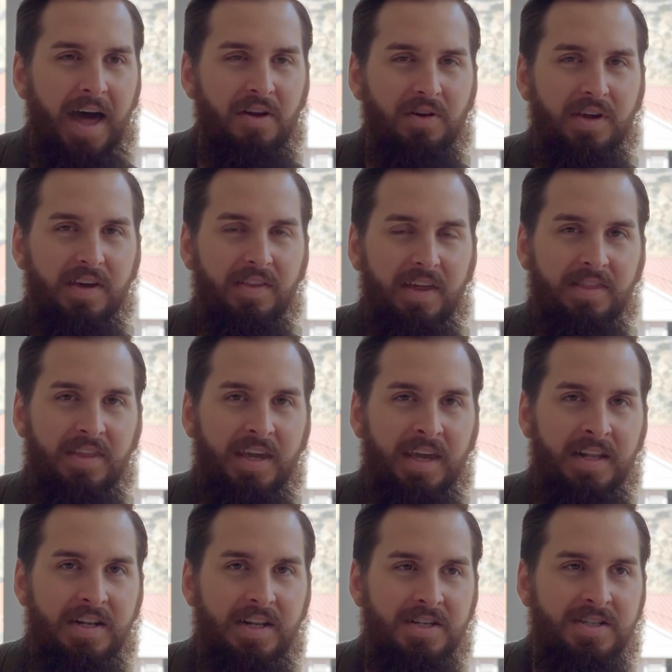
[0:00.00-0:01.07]
I don't get like the
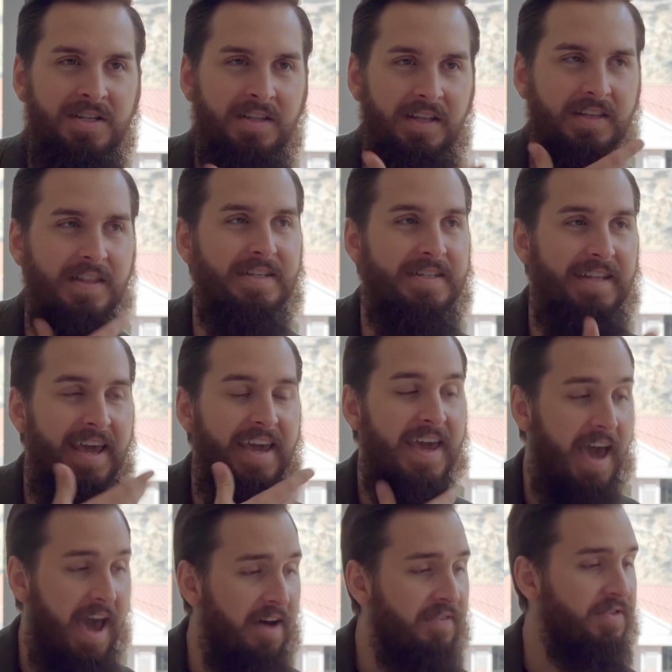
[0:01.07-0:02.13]
conditioning. Like the day
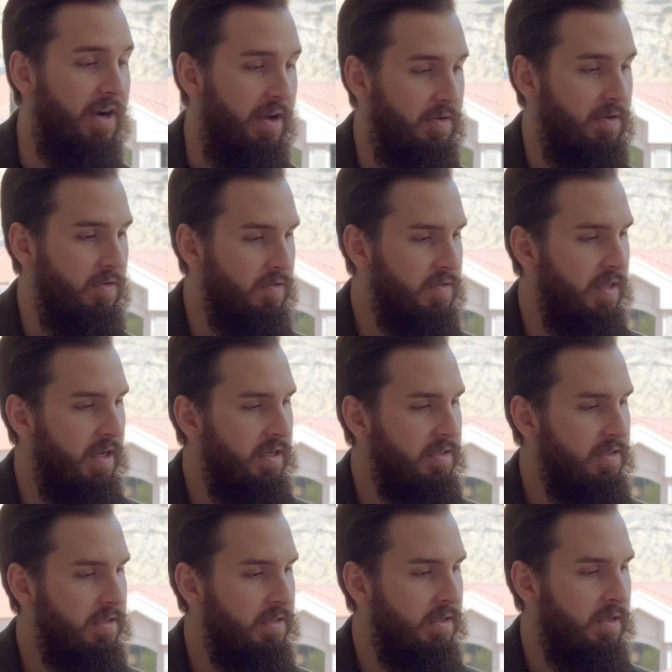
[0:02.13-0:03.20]
after I would use this,